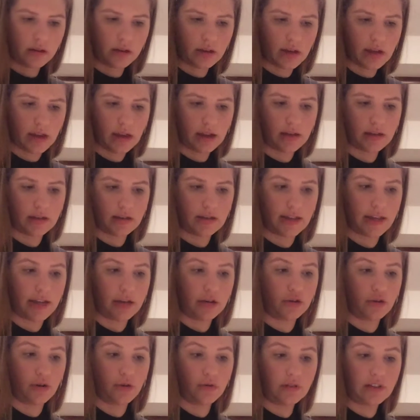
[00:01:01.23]
And they
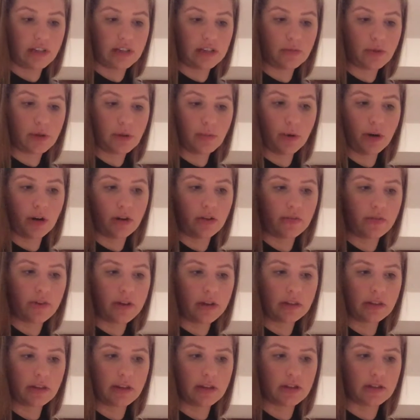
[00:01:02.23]
don't need to be
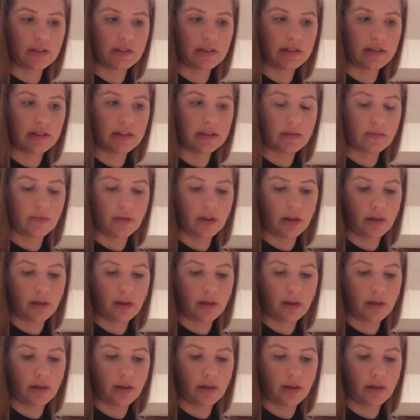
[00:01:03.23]
perfect, they just need to be